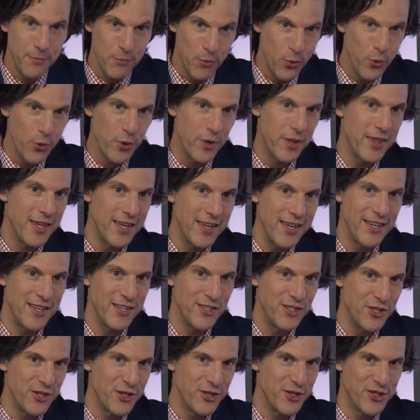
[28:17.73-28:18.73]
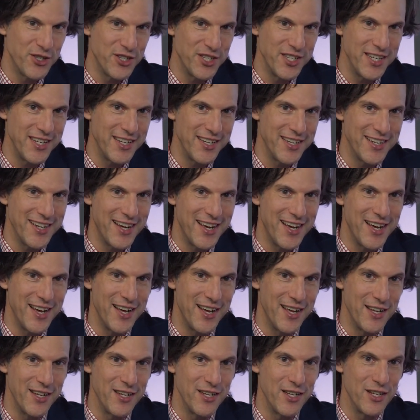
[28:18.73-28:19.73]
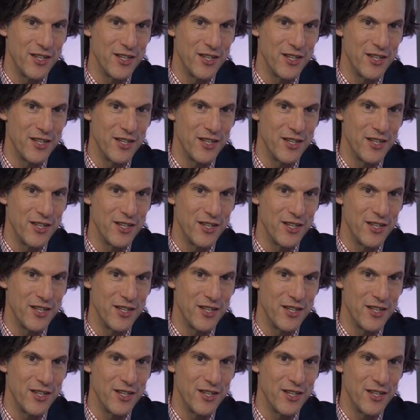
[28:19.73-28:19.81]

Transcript: more of these, you can see it on